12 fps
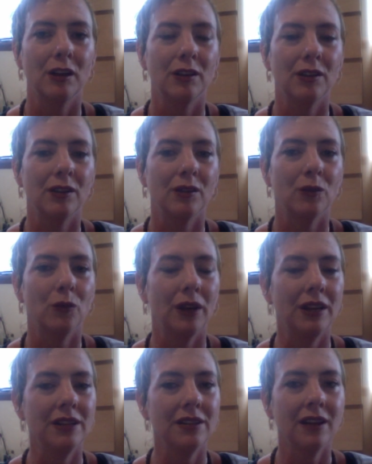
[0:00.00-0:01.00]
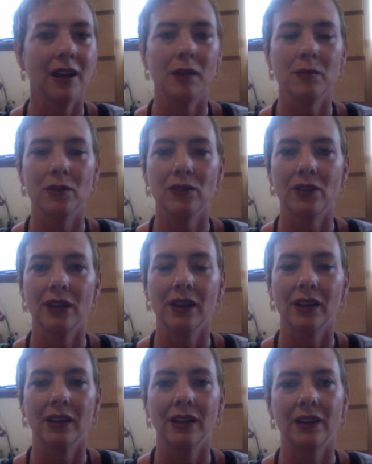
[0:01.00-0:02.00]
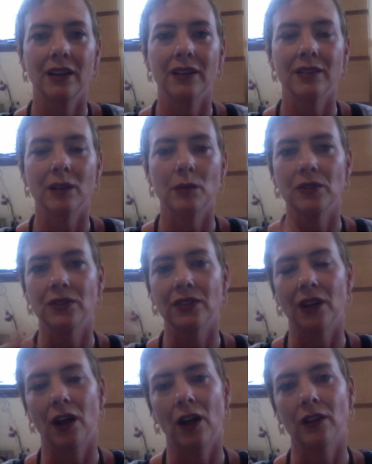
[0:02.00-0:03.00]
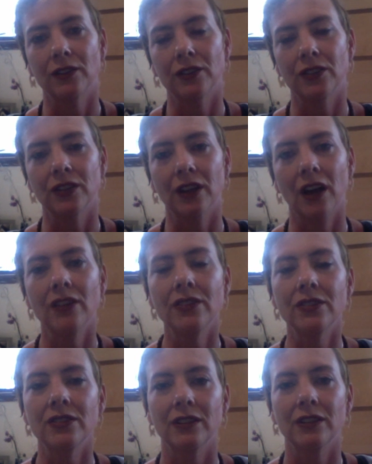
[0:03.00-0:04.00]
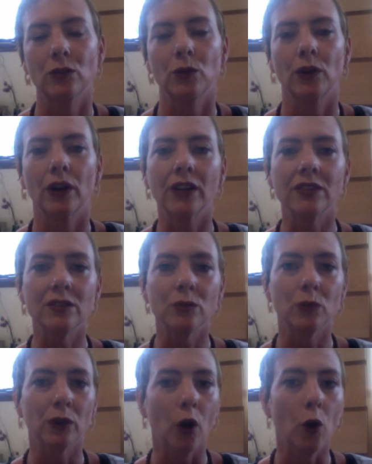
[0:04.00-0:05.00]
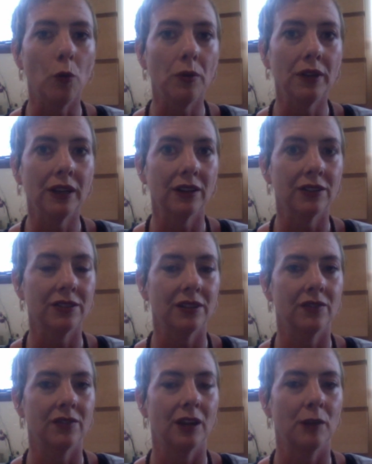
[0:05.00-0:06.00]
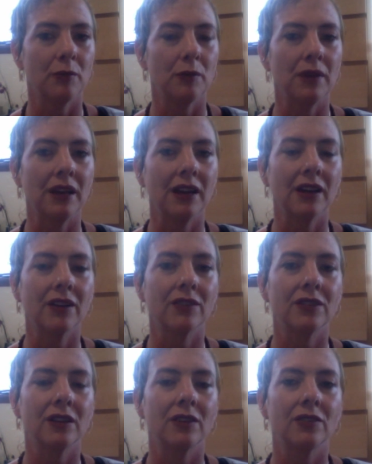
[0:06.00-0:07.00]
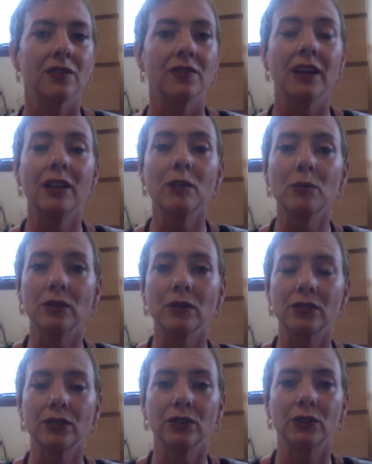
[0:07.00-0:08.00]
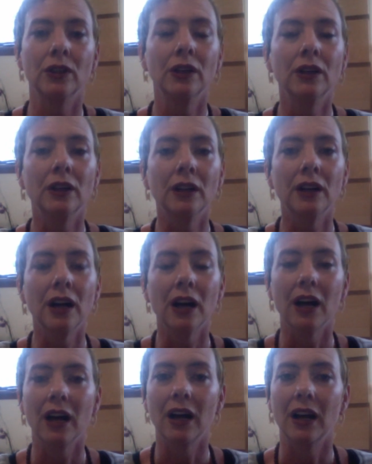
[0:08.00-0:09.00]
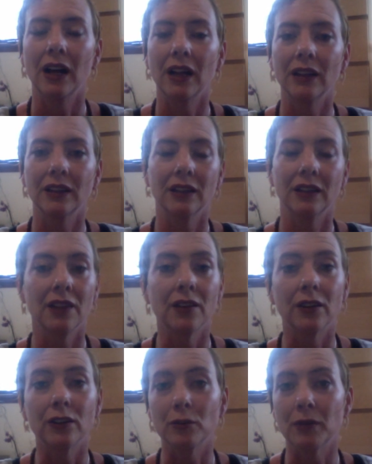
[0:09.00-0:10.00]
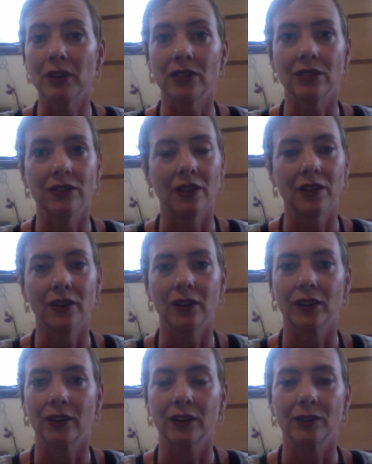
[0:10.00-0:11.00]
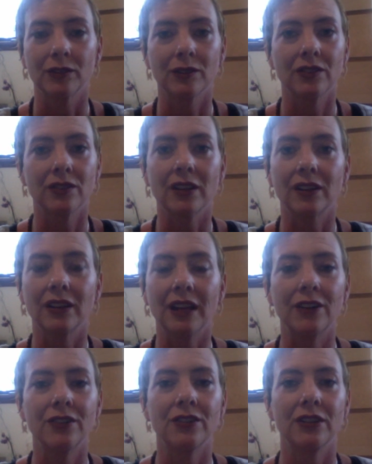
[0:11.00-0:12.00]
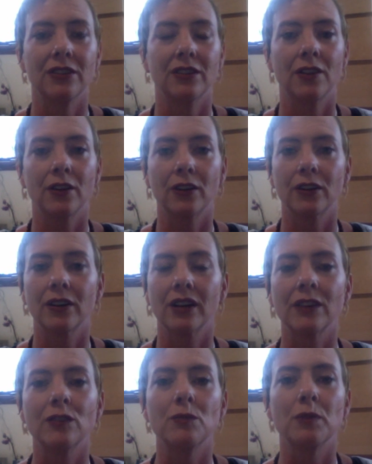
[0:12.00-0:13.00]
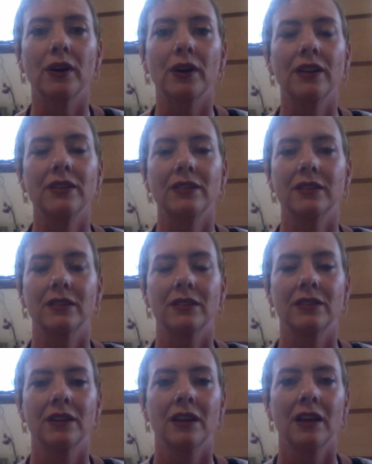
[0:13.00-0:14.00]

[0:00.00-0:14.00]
any time you take in a substance that alters the consciousness, we're opening ourselves up and making ourselves available to other dimensions, other subtle energies, other experiences.